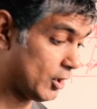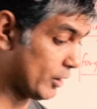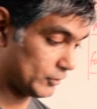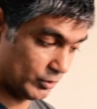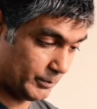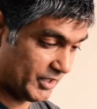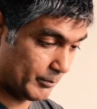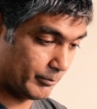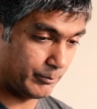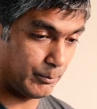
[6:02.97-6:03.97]
Or it could be a
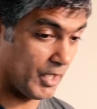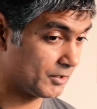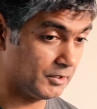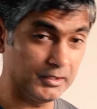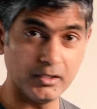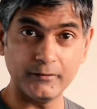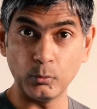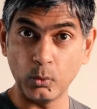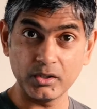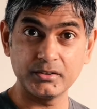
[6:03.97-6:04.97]
puddle of
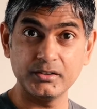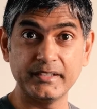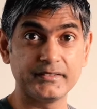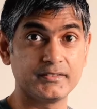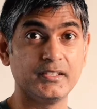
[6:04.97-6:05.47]
water that's